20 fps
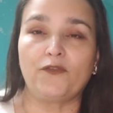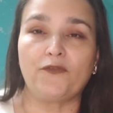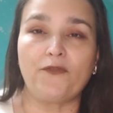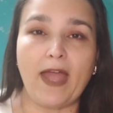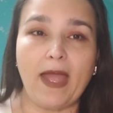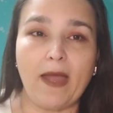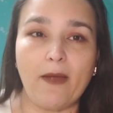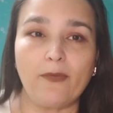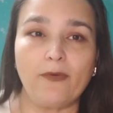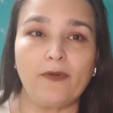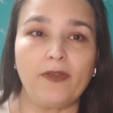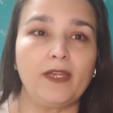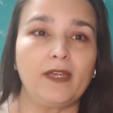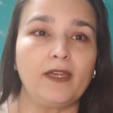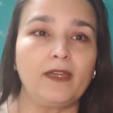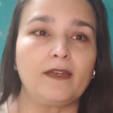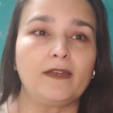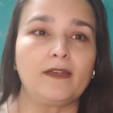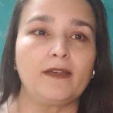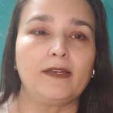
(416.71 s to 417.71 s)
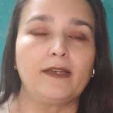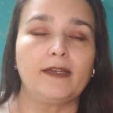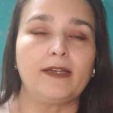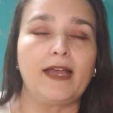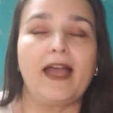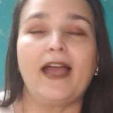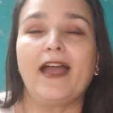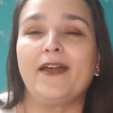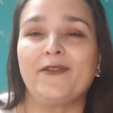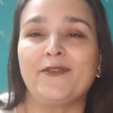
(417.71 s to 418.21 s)
fabric,
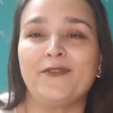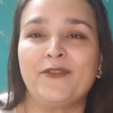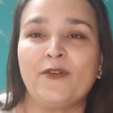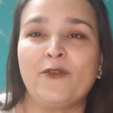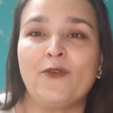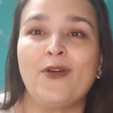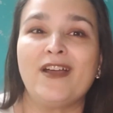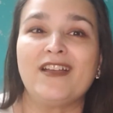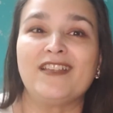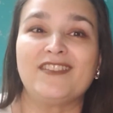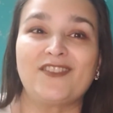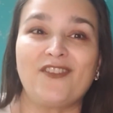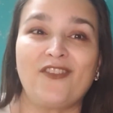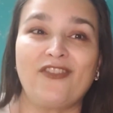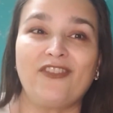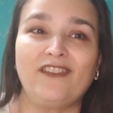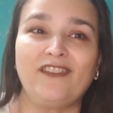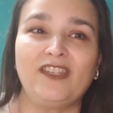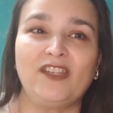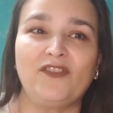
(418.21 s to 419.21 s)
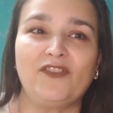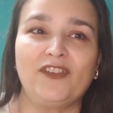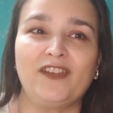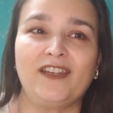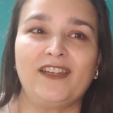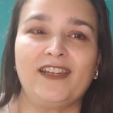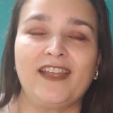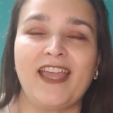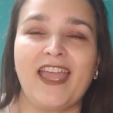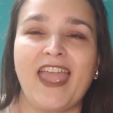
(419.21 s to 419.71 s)
I don't know, something
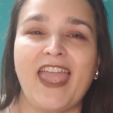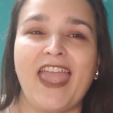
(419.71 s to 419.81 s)
different.